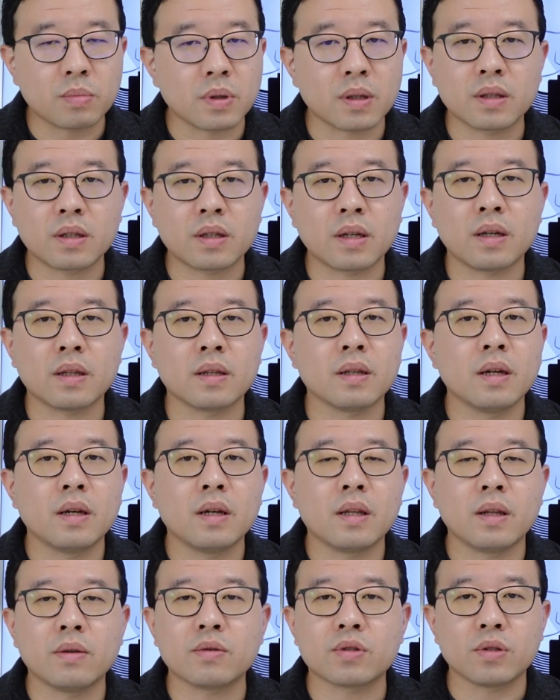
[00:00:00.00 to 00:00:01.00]
but then
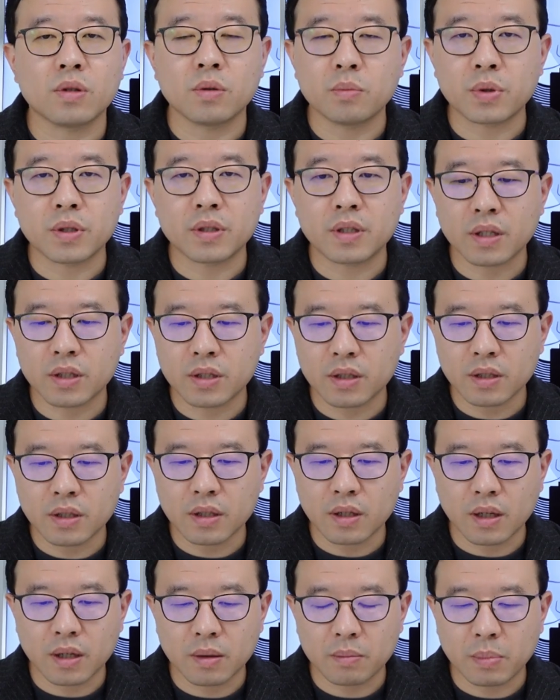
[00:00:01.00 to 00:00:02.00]
there was no
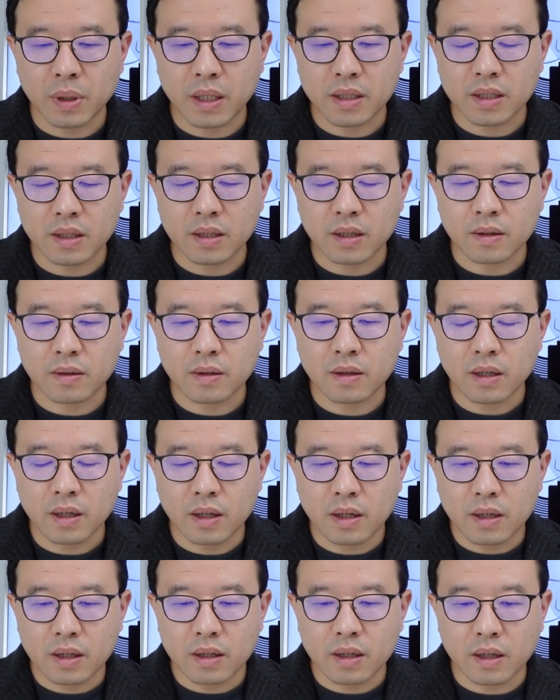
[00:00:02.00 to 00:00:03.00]
prediction basing on
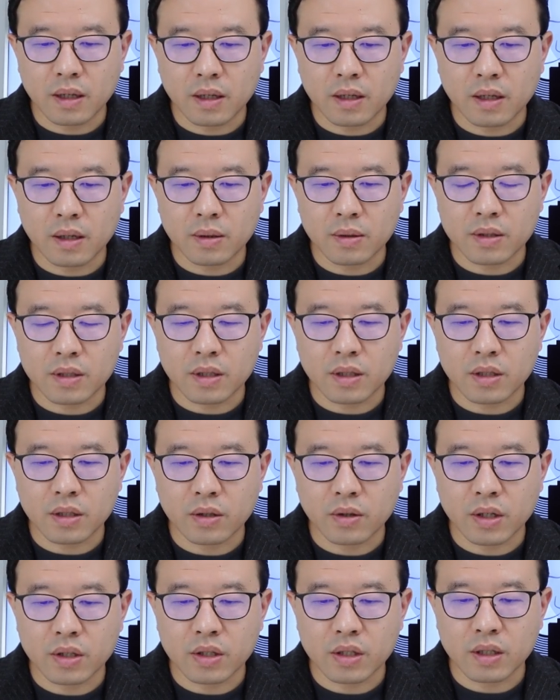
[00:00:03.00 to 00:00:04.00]
the current
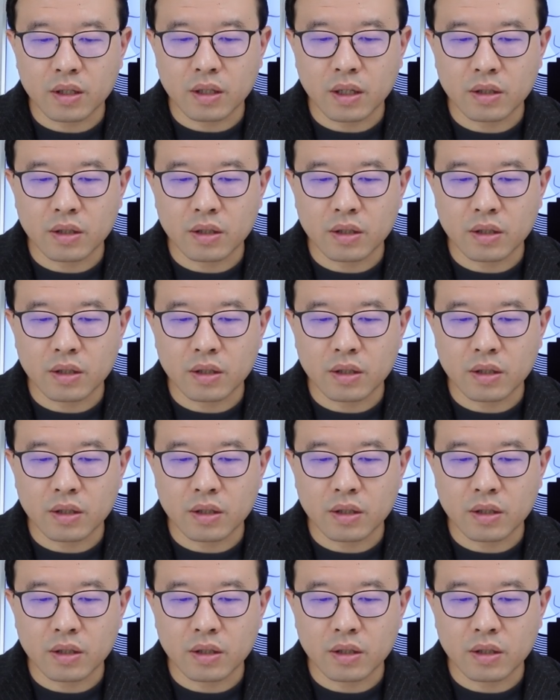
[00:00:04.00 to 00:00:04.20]
situation.